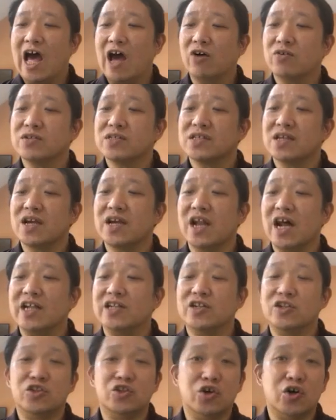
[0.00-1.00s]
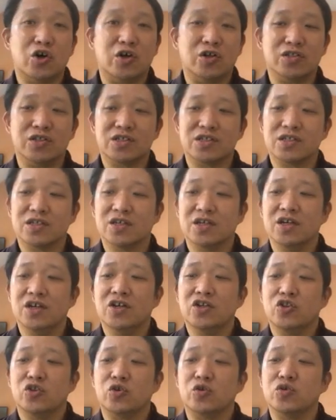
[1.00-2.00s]
Outside are the dogs,
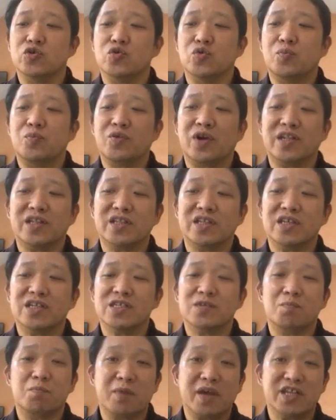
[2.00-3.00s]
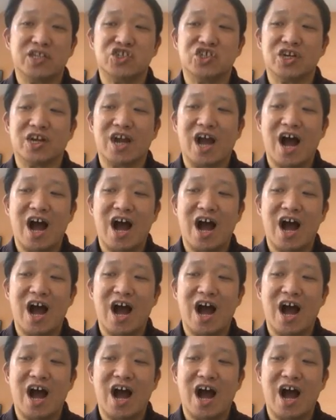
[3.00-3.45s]
those who practice magic